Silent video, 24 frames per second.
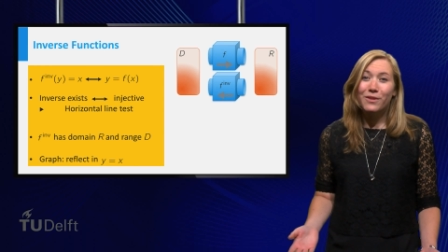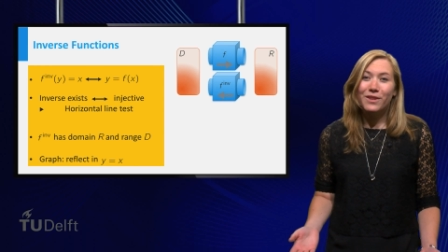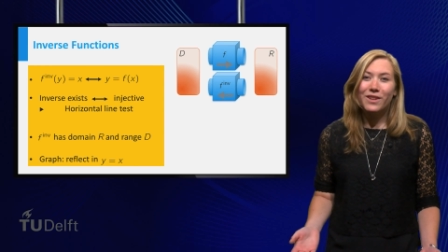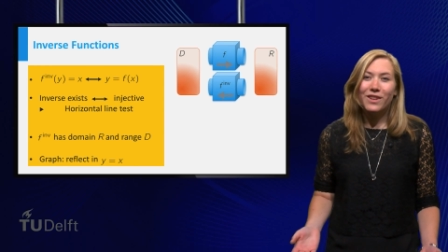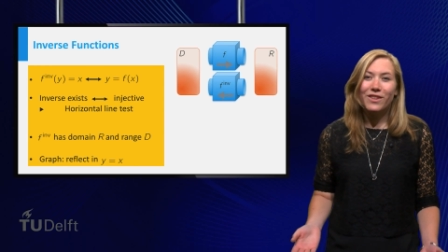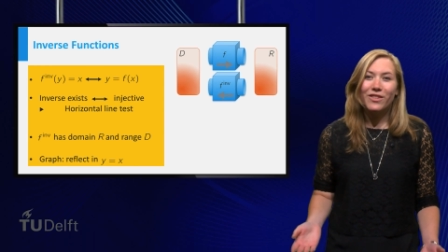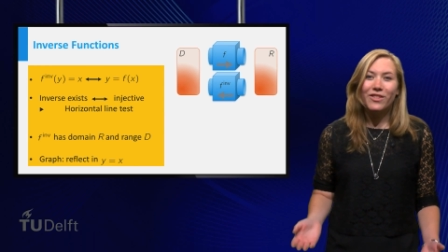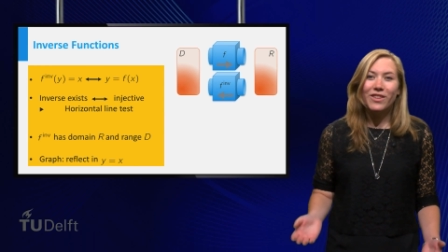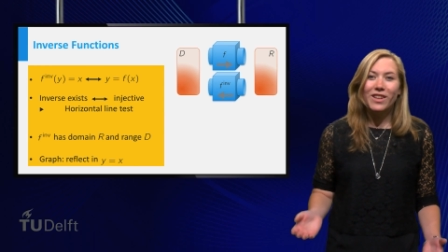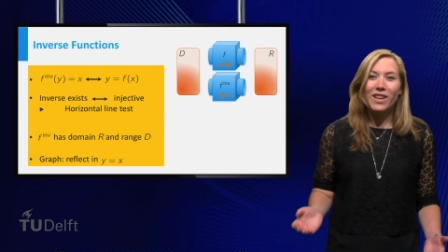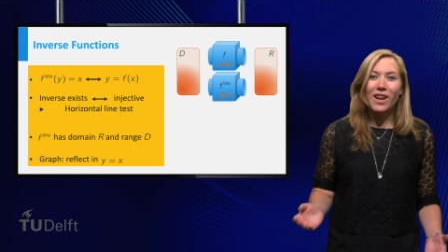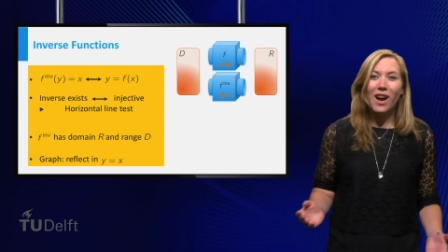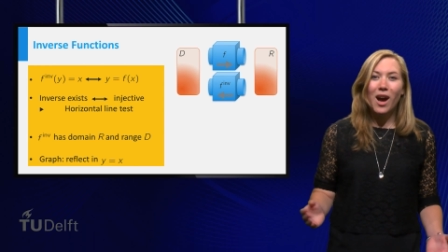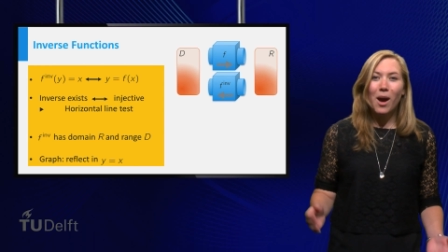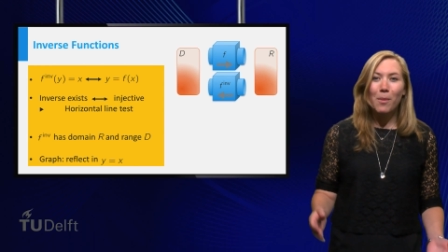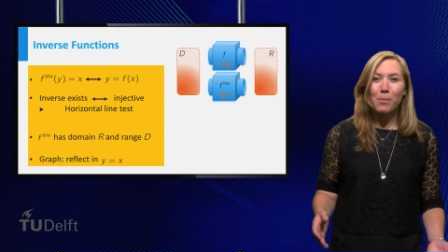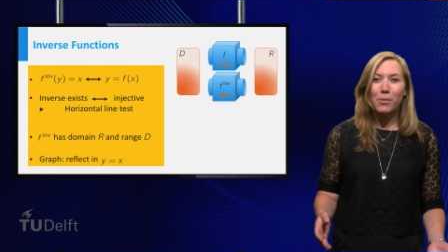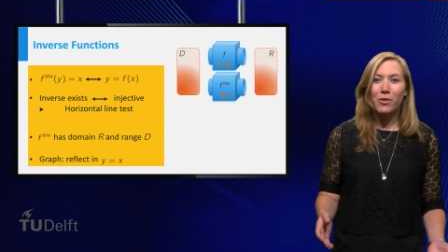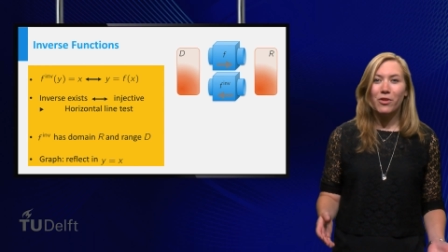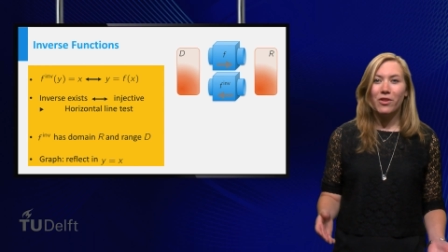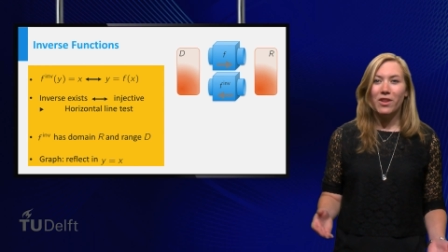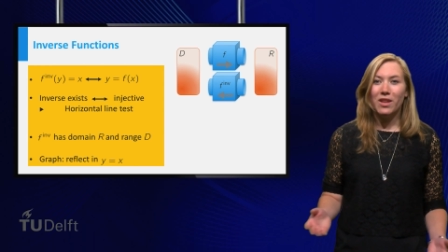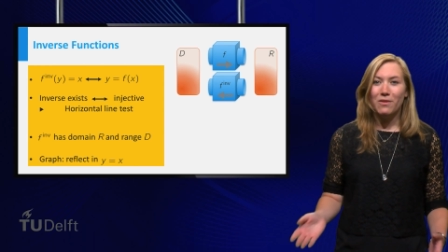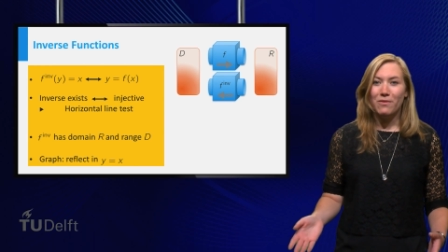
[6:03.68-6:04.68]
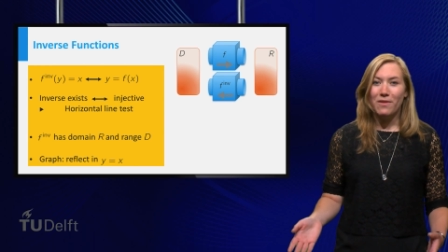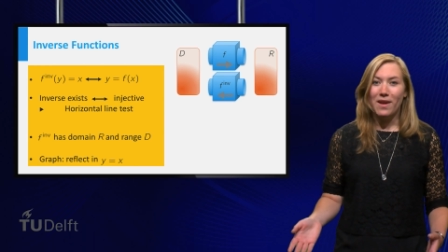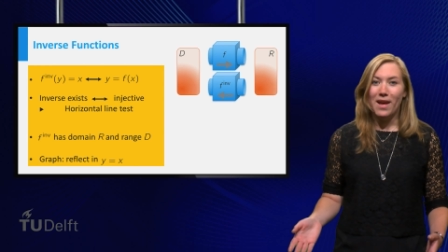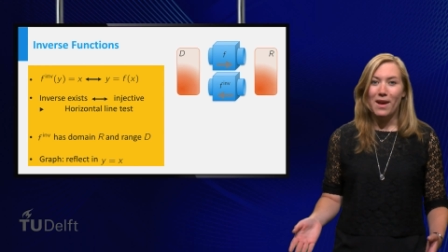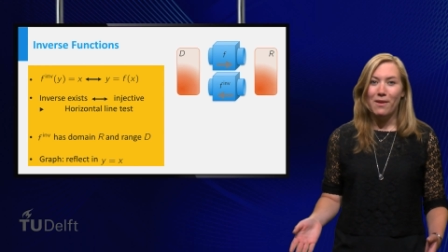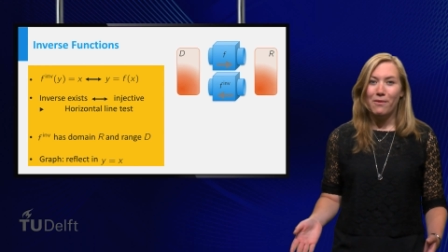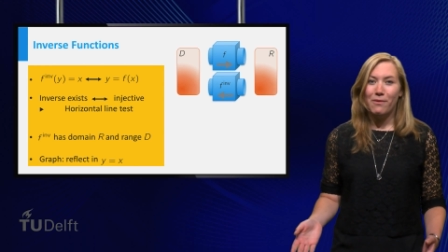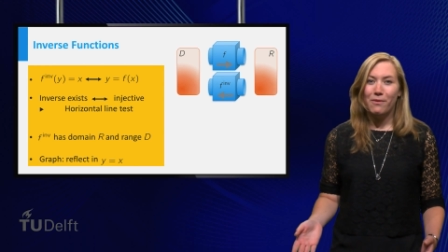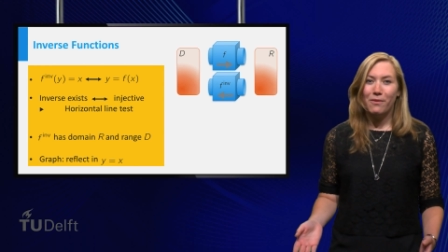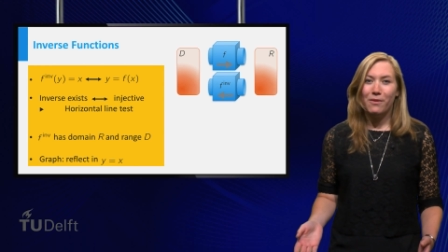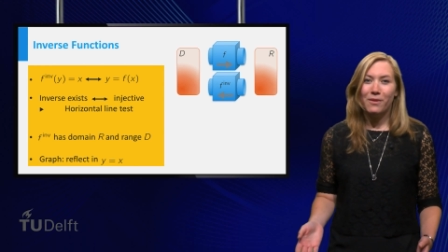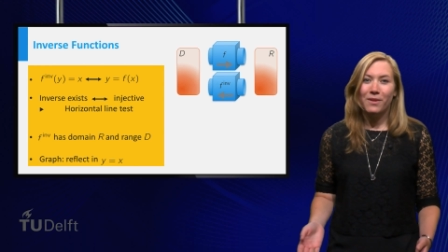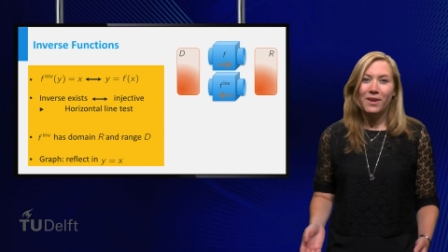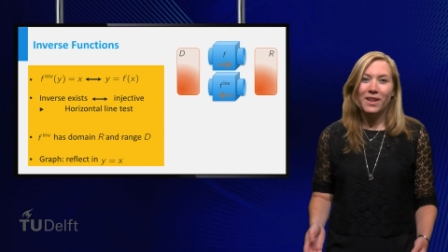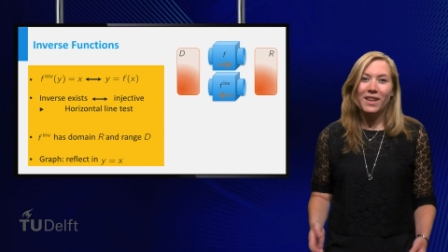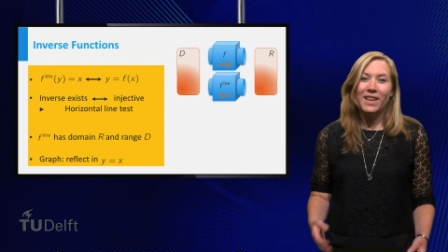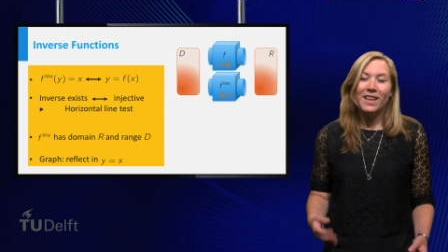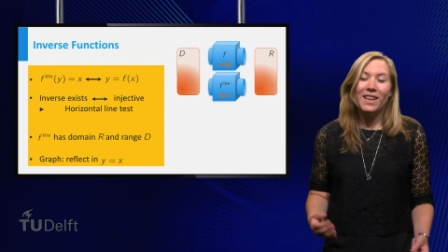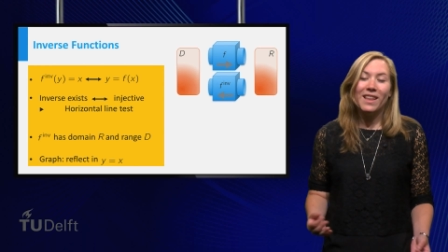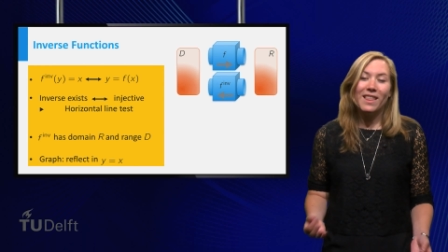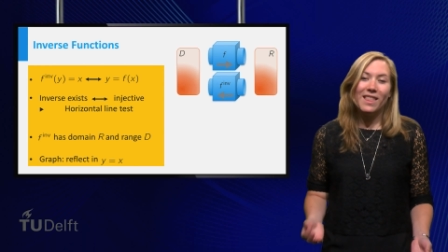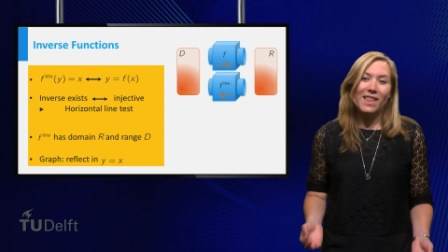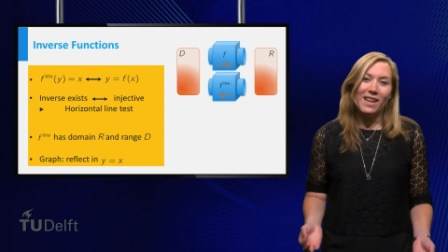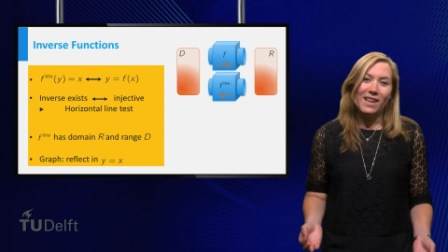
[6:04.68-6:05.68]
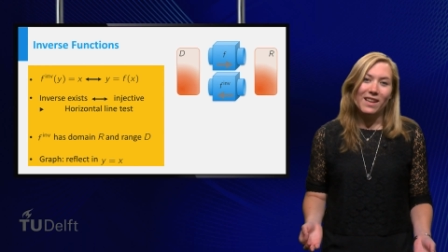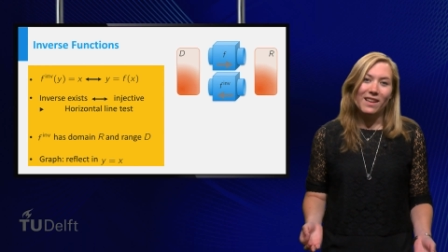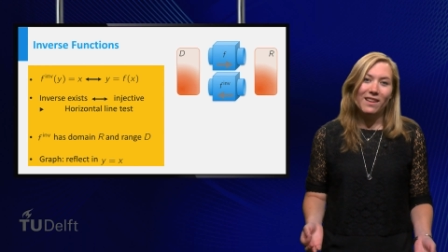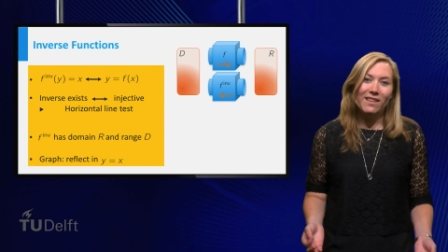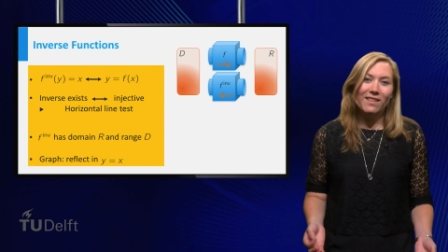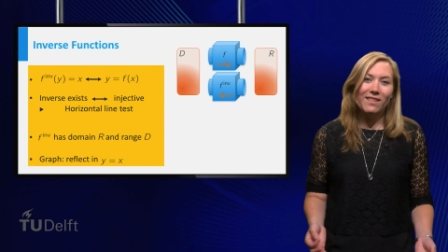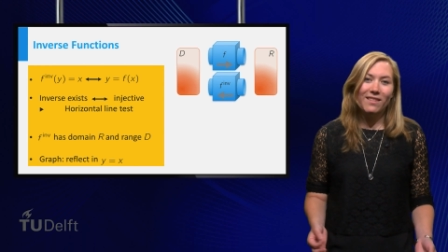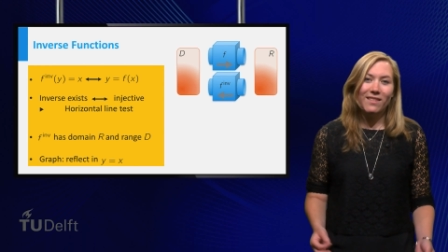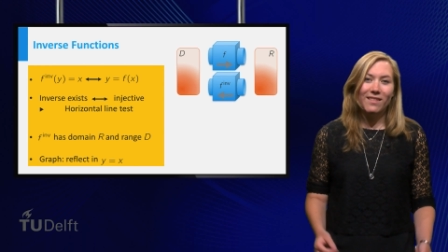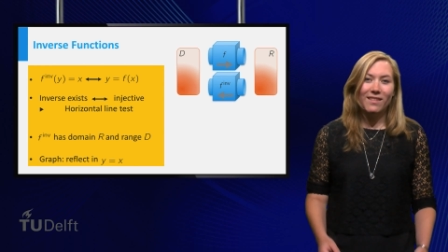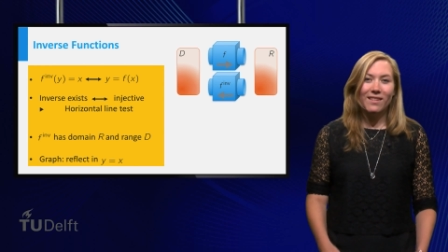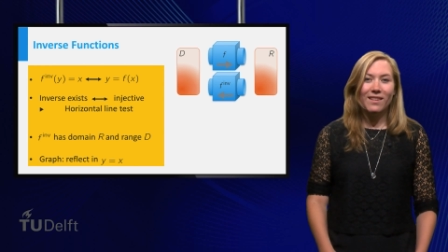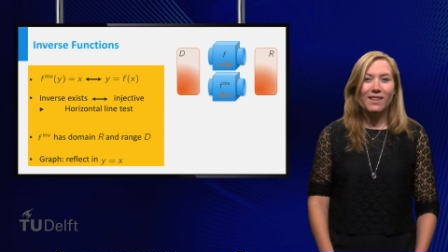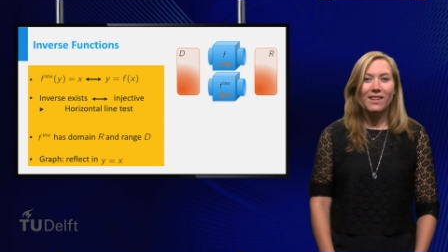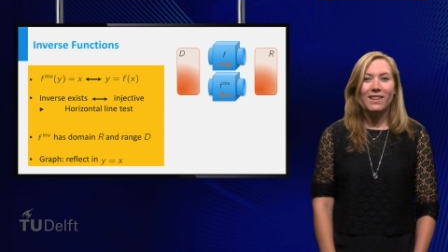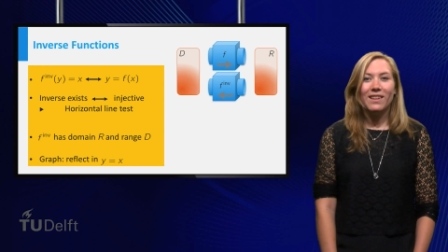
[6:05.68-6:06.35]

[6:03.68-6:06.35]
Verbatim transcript: does the opposite of f, that is,